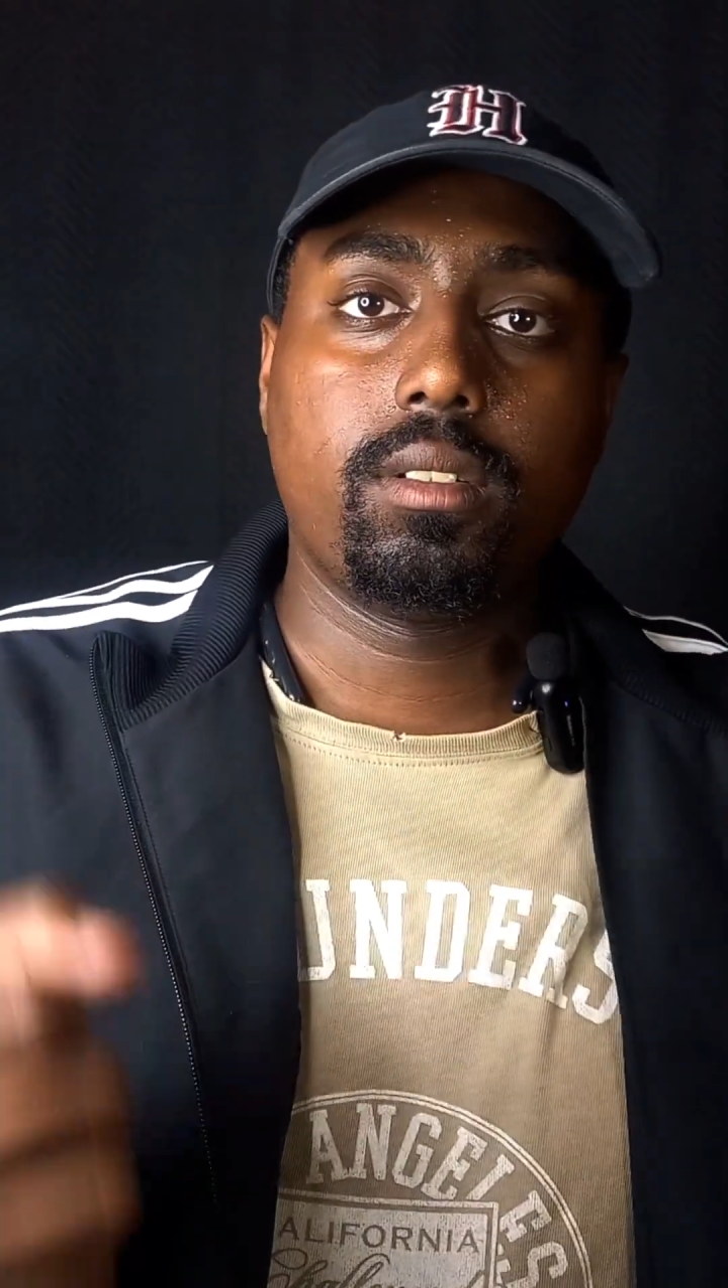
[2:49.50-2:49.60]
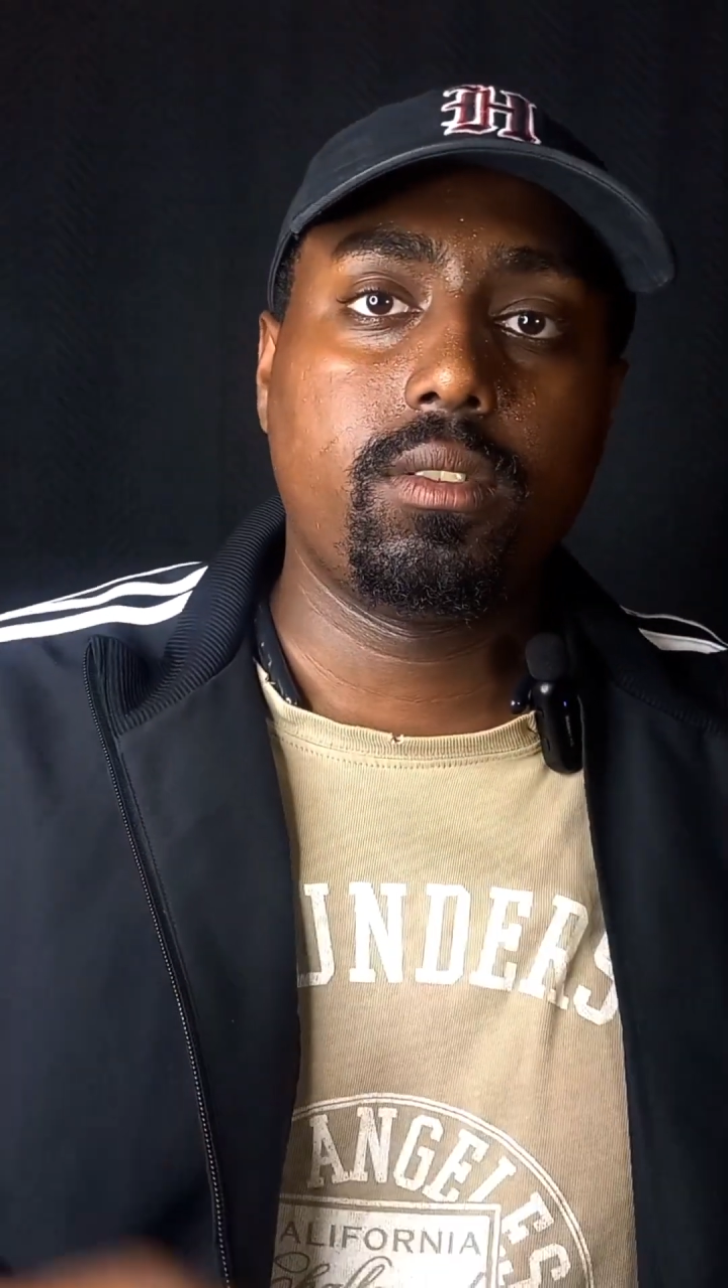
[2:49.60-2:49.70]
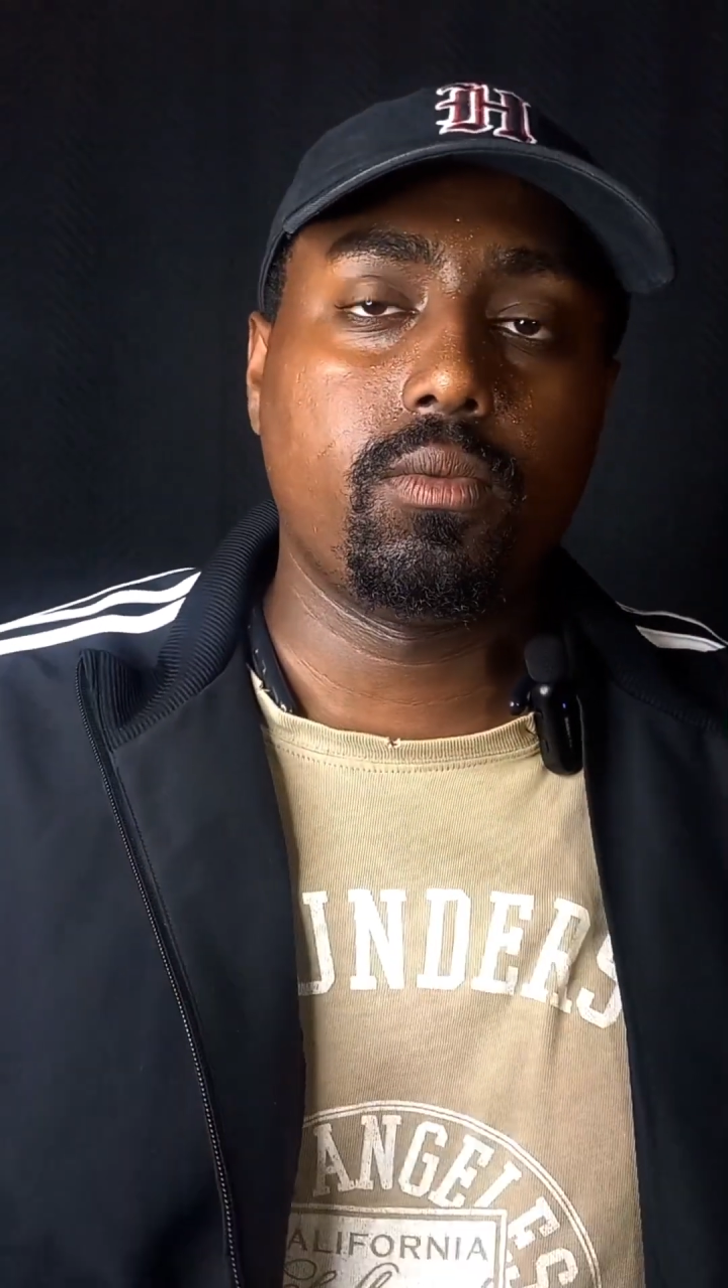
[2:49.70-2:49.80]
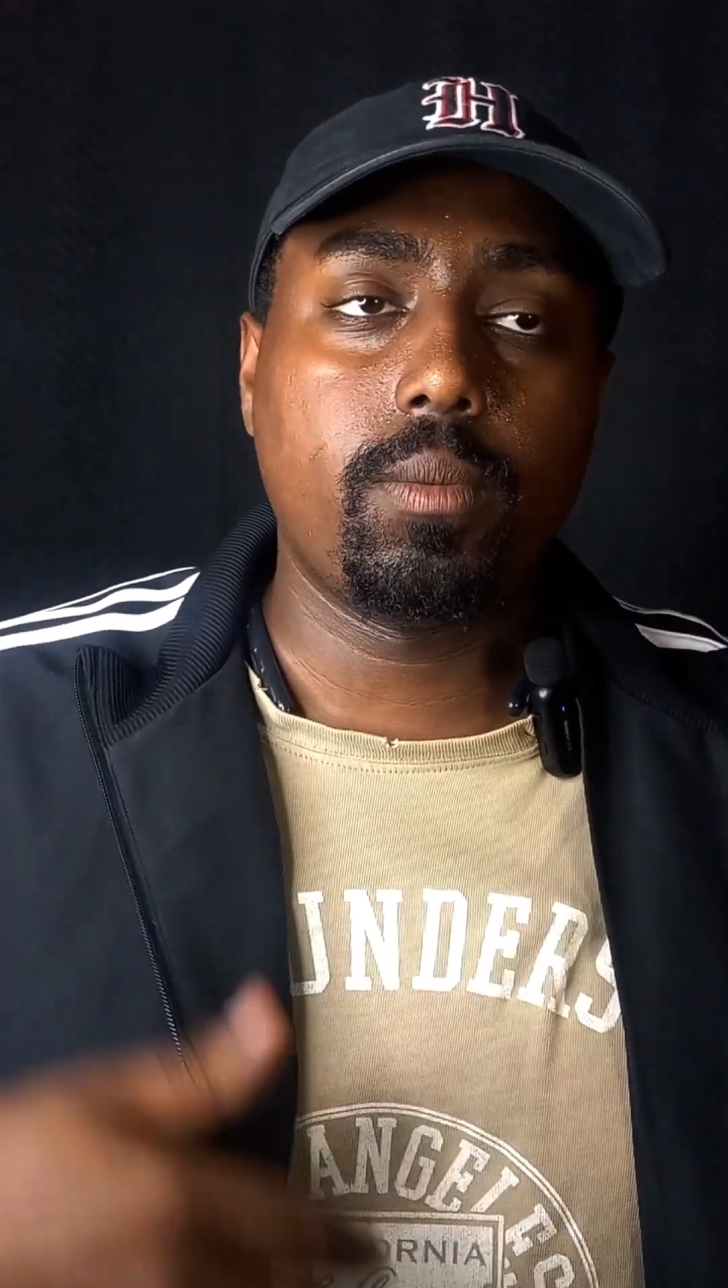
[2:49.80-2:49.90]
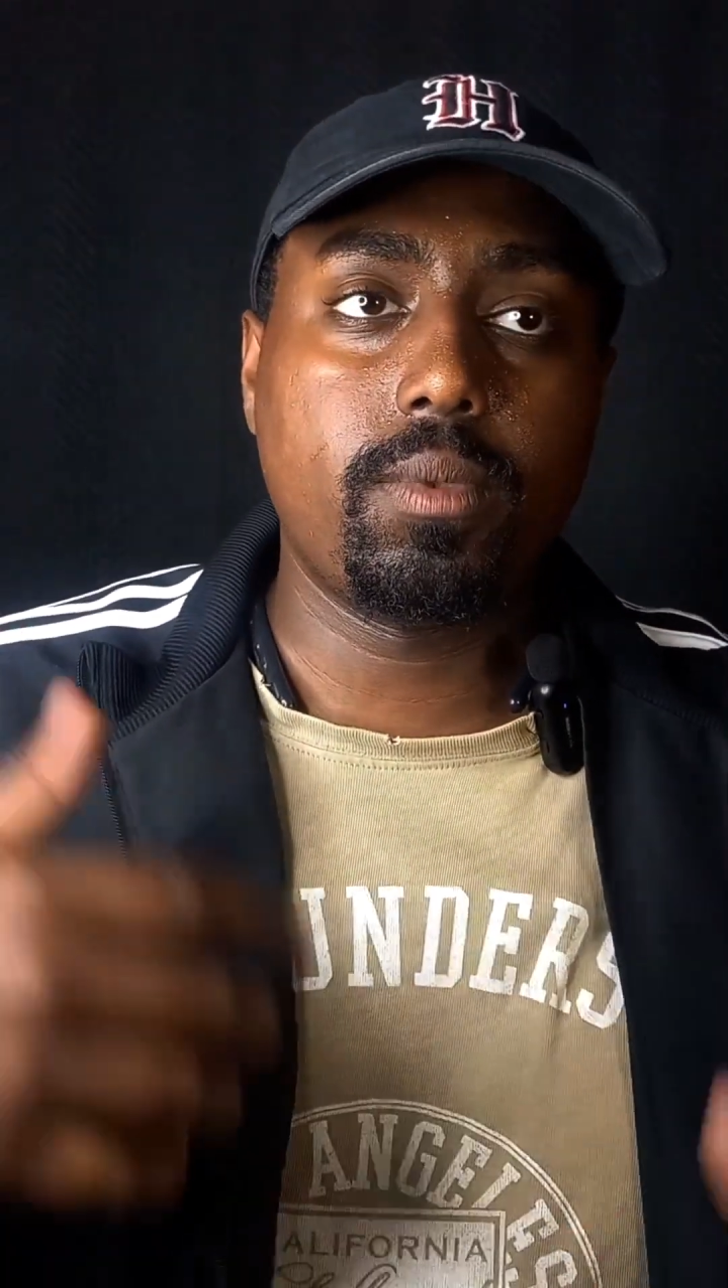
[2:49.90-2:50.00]

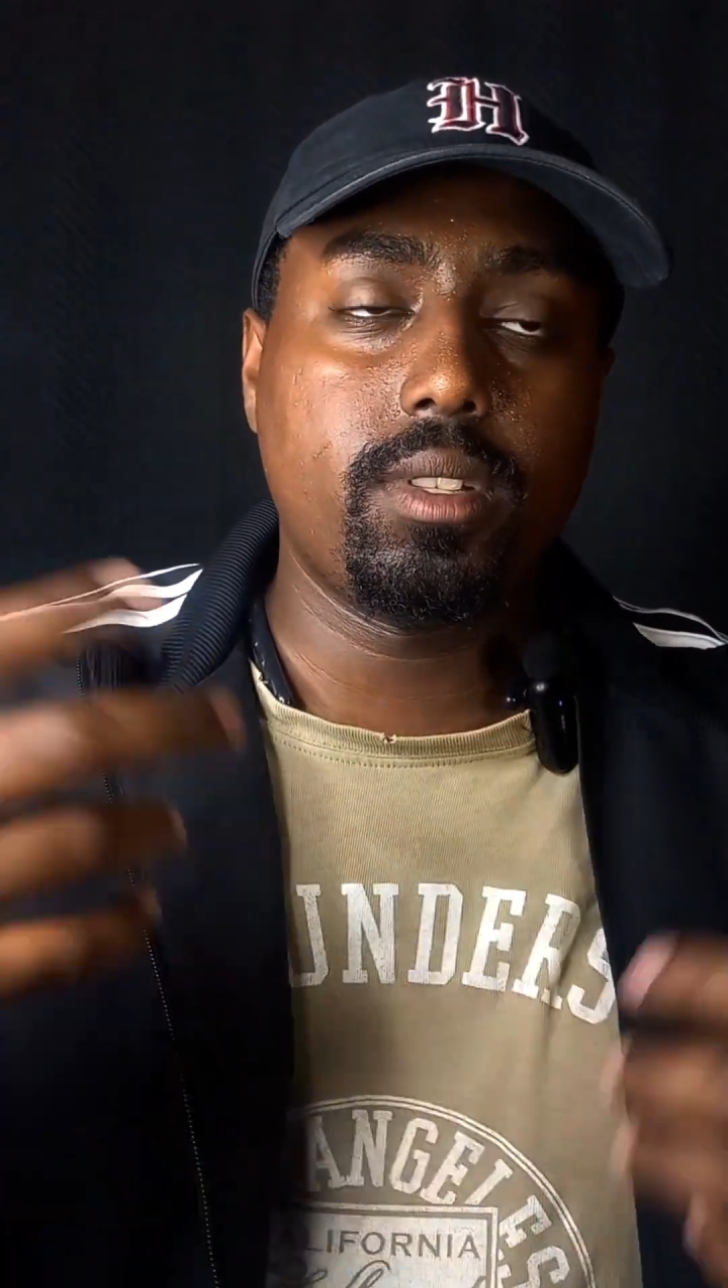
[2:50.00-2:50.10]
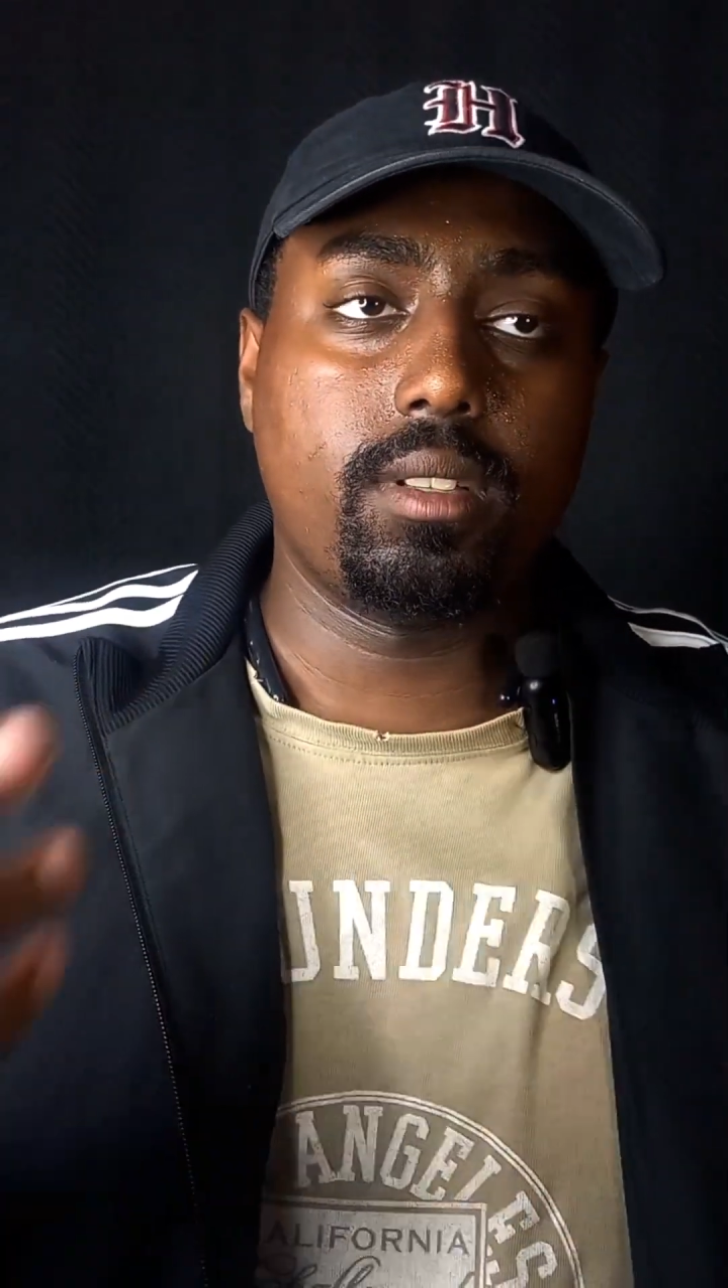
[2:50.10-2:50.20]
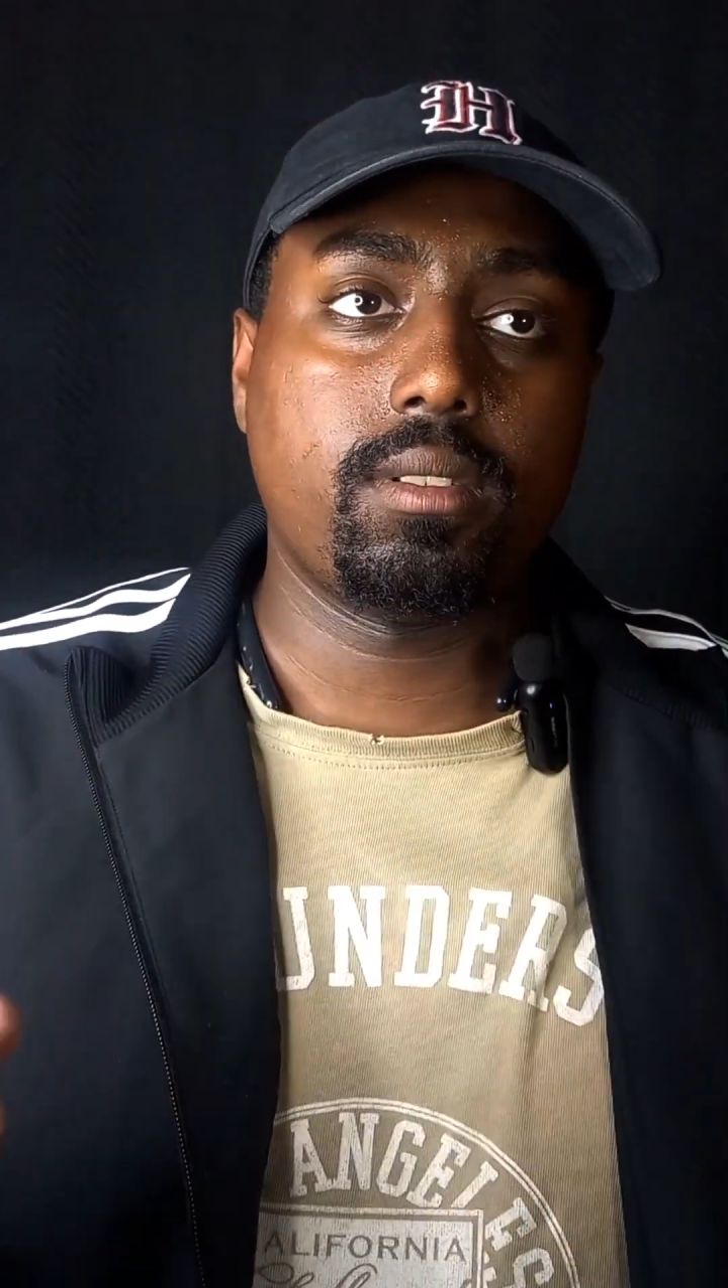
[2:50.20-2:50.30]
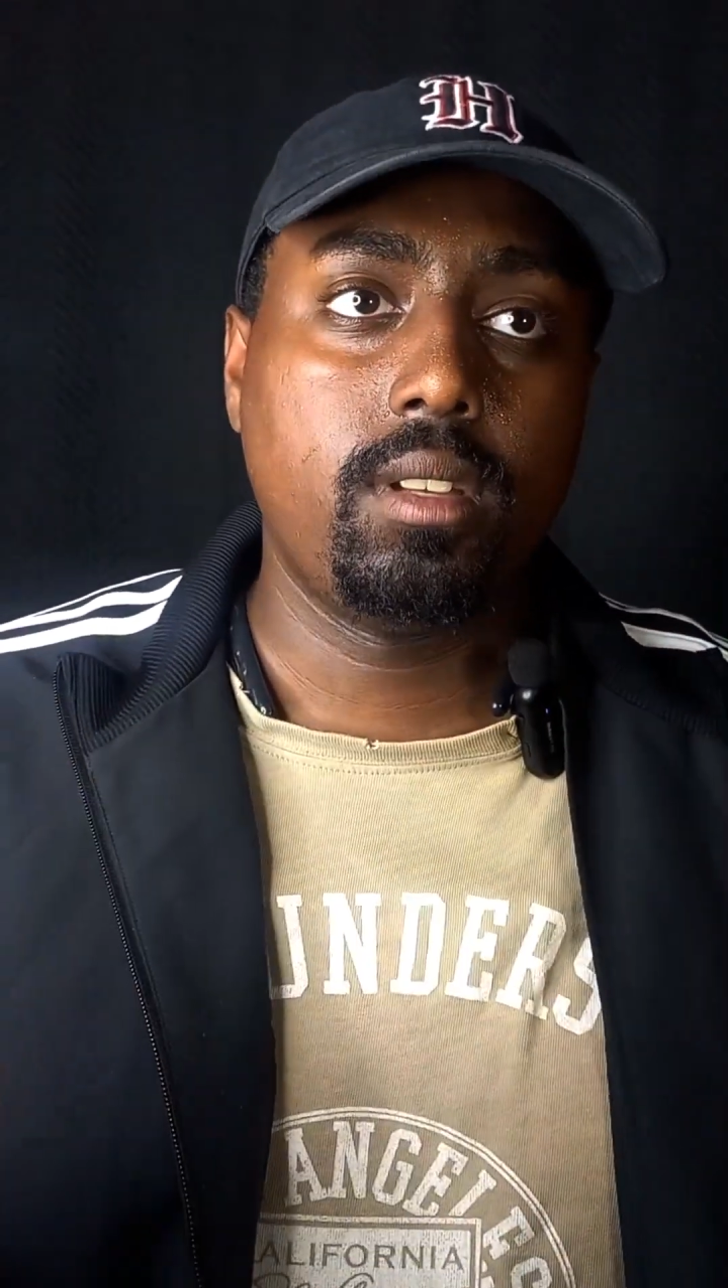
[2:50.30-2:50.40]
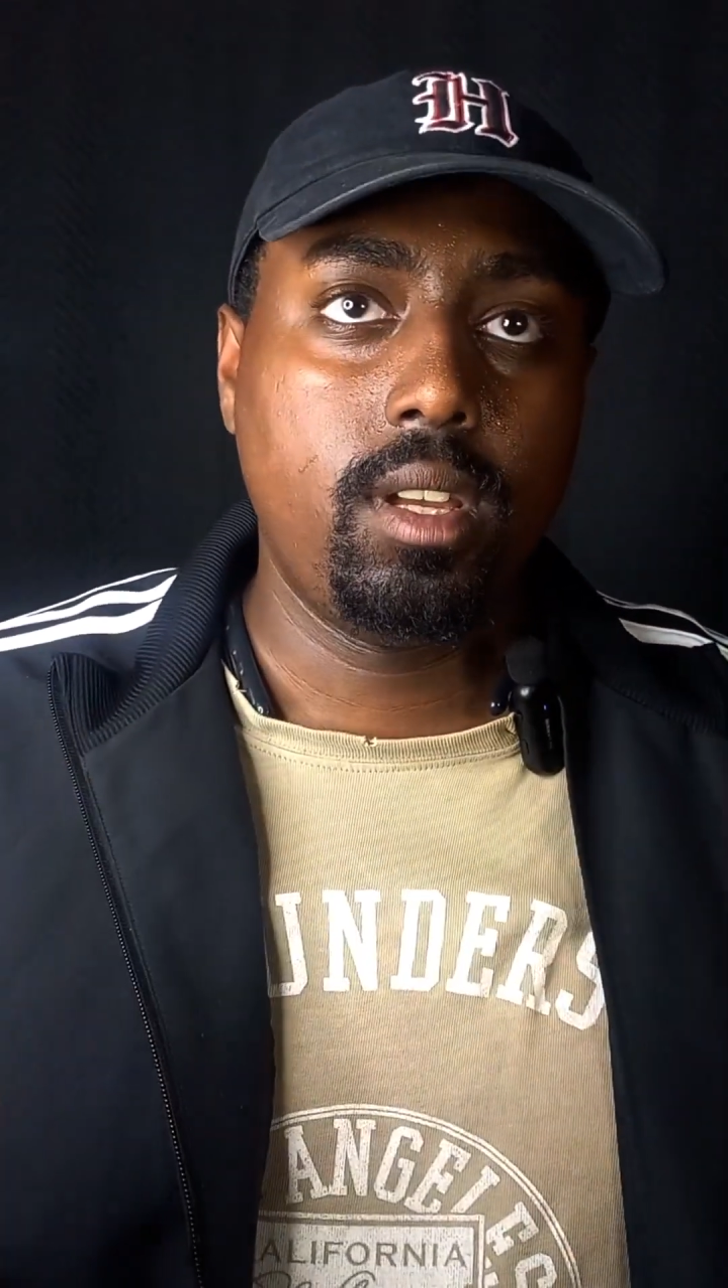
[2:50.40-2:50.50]
to represent